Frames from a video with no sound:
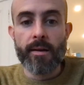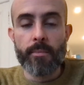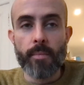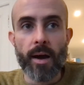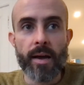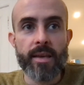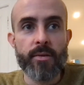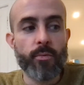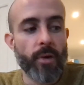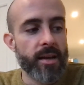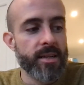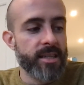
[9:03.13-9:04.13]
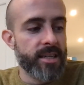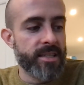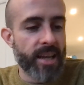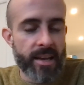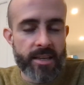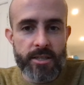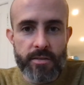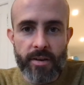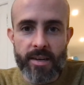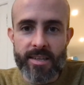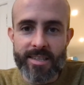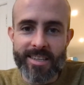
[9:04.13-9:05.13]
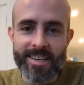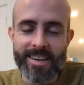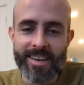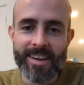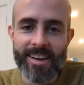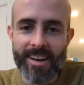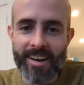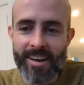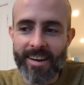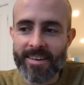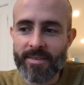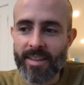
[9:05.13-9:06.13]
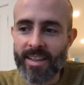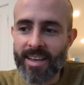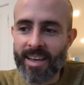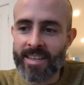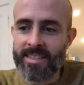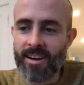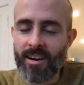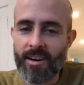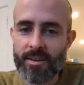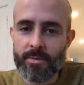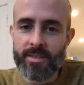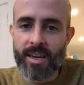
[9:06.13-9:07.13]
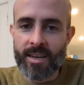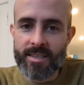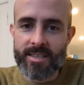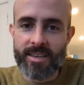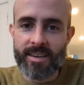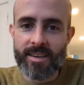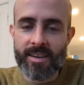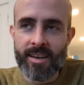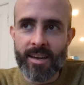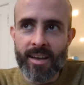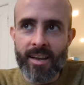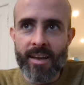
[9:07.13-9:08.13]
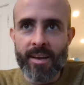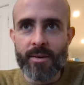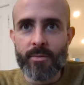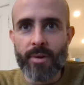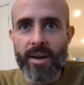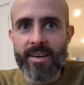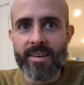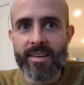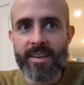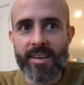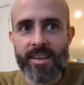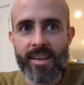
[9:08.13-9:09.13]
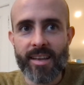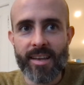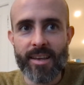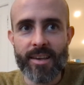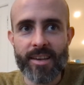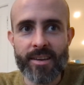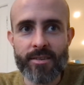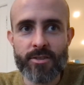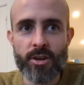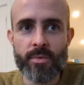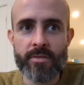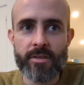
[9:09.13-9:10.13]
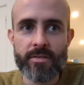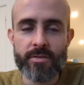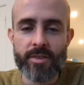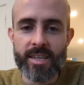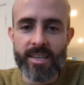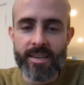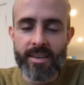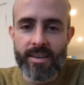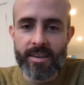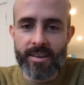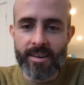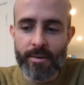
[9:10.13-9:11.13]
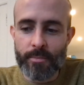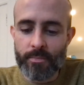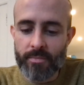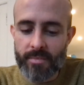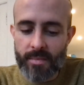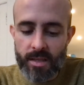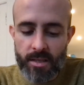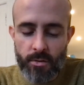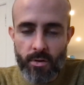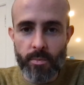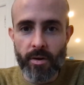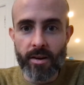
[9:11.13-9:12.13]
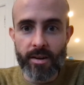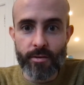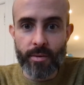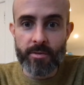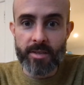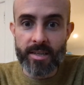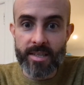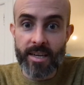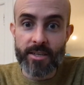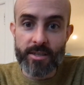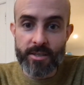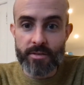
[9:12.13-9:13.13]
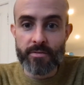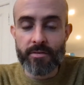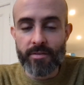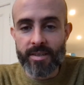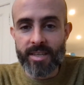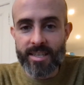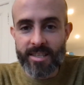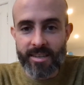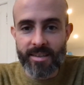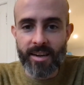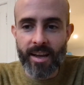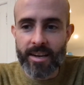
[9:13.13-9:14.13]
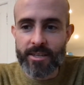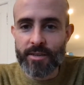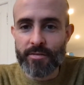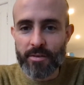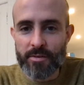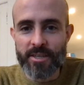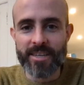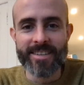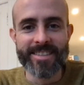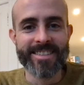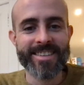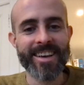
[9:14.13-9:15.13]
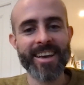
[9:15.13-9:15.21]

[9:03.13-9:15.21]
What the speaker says: My wildest energy fantasy is a hard one to answer when your job involves reading solar punk representations of fantastical energy futures